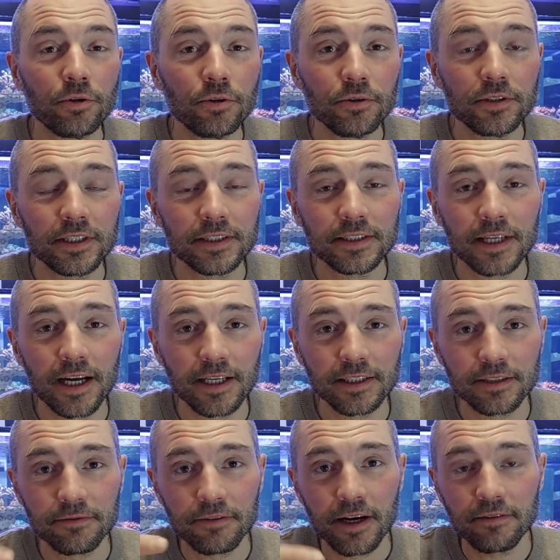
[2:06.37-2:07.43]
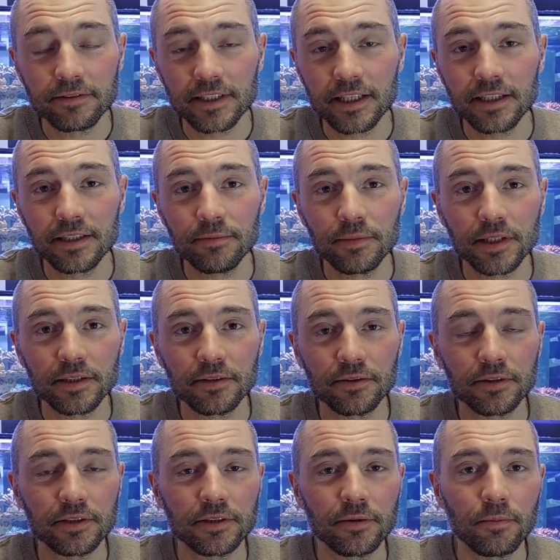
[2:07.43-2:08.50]
the size 5 centimeters,
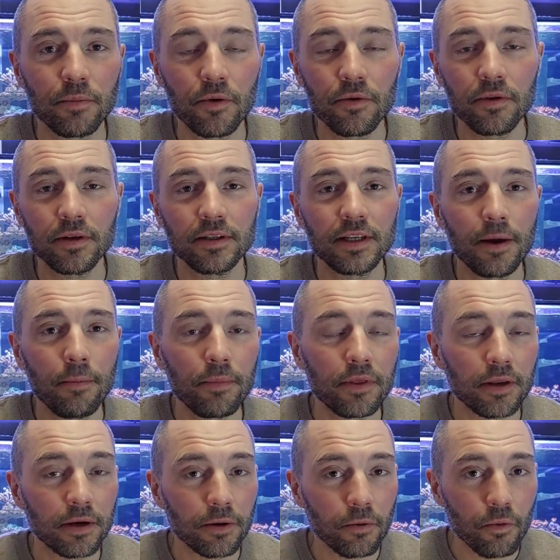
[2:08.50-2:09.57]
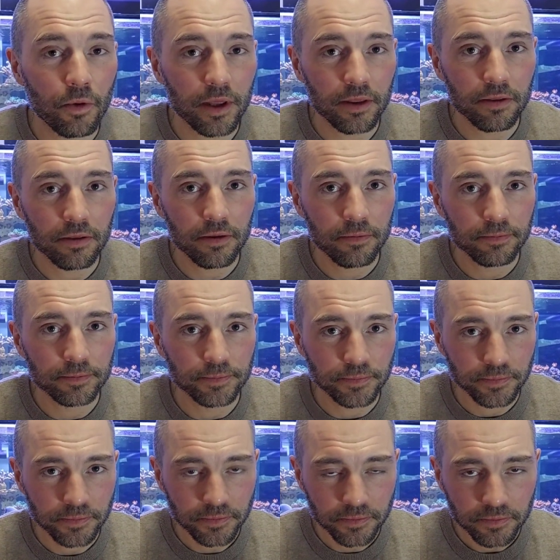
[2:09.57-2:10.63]
both in depth and width,
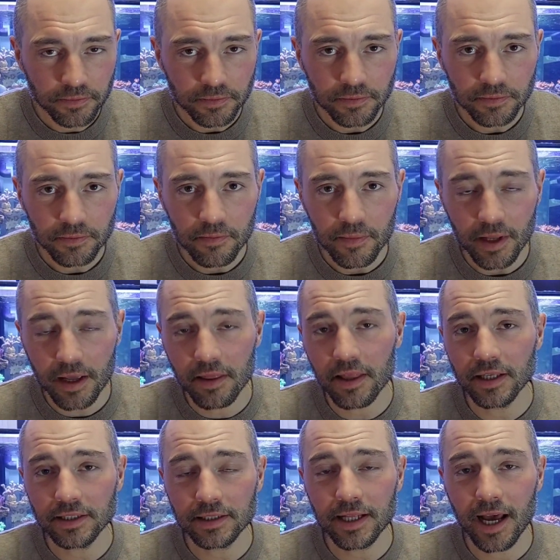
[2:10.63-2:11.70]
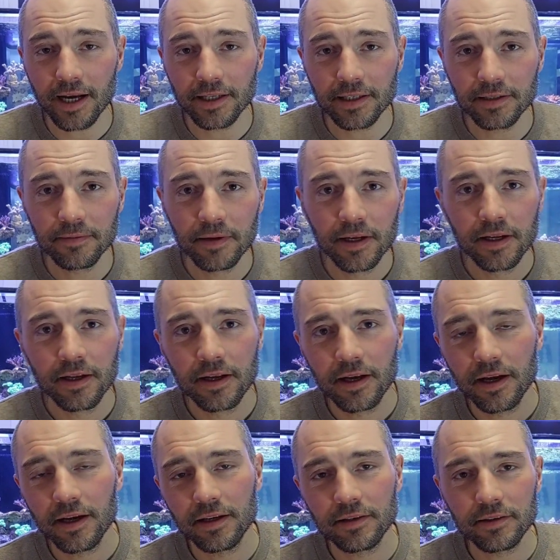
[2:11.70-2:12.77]
in this tank.
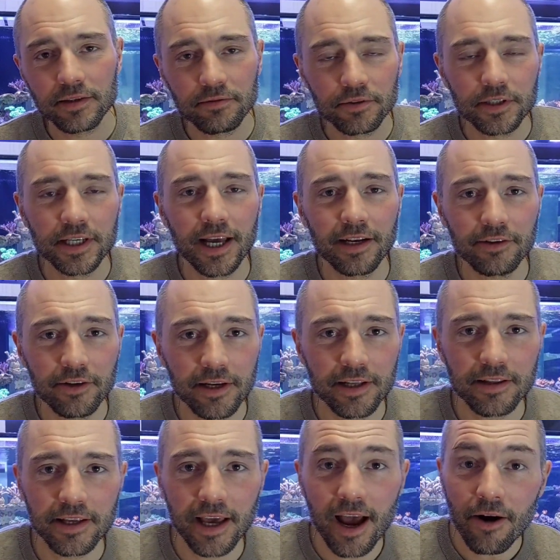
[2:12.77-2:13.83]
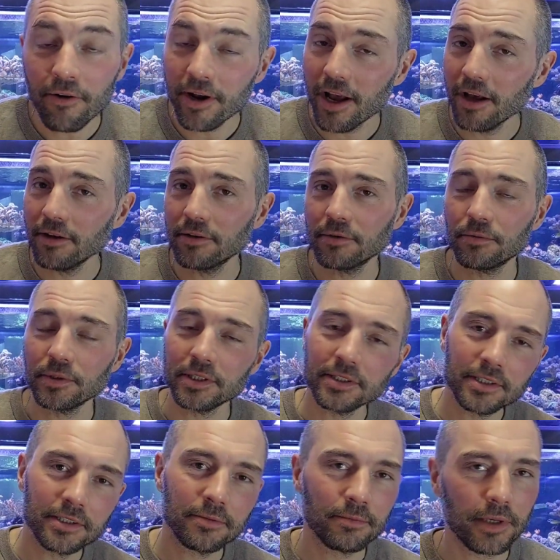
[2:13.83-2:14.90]
And if you calculate the area, which
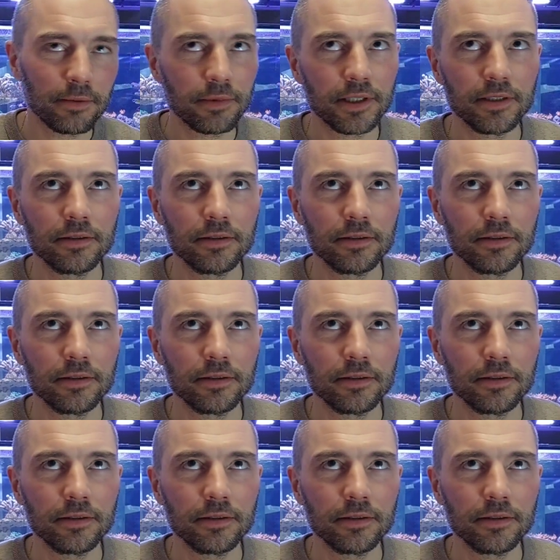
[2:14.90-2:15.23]
maybe